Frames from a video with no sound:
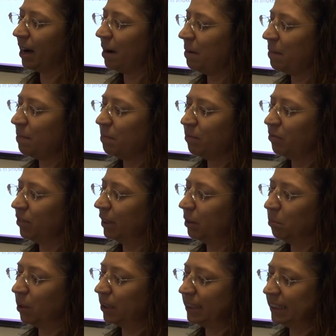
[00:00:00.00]

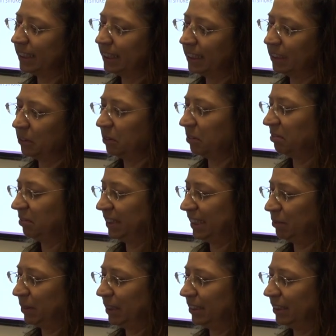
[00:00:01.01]
Philip Morris sort of
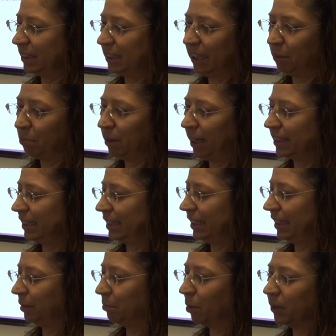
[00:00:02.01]
said, well, it's, you know,
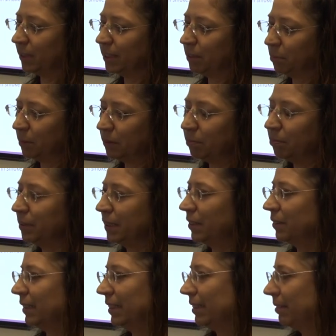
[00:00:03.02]
practically impossible
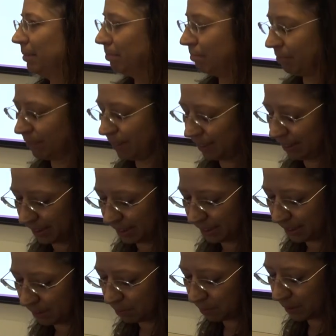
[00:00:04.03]
because
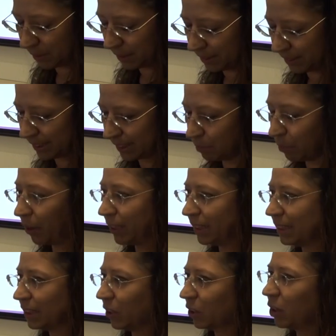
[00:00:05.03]
the smoke
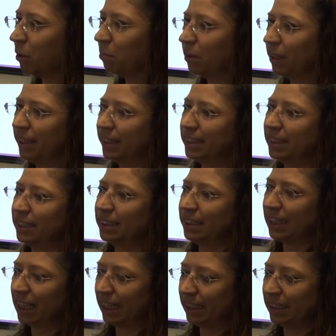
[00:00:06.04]
is so complex and
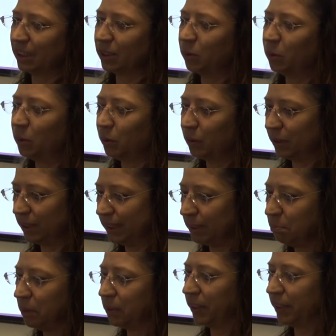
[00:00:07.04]
contains all this
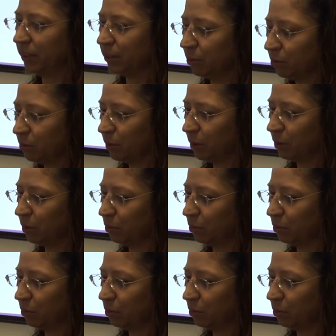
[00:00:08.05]
myriad of